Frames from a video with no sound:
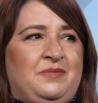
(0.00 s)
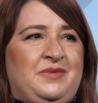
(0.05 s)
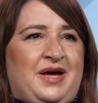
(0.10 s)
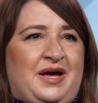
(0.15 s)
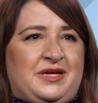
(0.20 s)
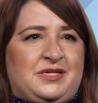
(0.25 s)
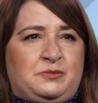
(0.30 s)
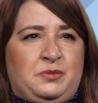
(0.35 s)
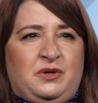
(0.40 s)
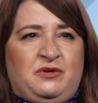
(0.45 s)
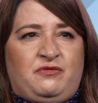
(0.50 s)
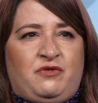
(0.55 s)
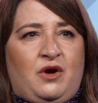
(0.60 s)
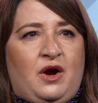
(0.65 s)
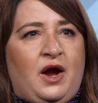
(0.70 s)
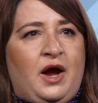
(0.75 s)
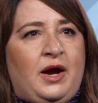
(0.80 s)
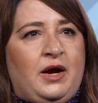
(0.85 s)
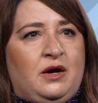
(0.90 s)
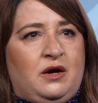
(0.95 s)
gasping for
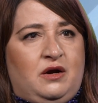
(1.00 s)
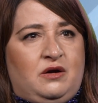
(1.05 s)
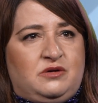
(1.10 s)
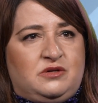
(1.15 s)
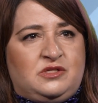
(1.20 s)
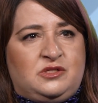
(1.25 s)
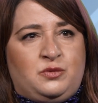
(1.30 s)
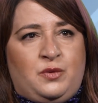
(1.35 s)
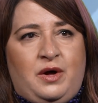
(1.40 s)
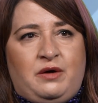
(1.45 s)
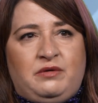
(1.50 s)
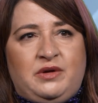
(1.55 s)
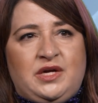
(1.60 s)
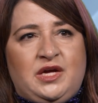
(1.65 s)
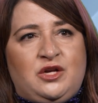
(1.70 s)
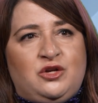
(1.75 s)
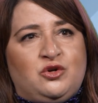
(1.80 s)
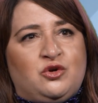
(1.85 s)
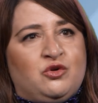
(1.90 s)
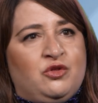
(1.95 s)
air, swelling
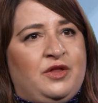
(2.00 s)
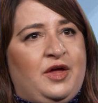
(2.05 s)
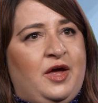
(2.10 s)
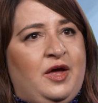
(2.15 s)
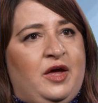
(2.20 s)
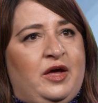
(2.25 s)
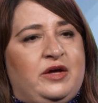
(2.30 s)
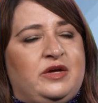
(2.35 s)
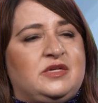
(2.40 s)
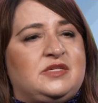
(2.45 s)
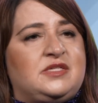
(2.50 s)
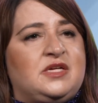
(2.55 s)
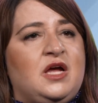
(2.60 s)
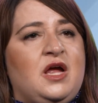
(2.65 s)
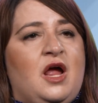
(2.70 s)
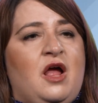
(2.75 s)
in your legs.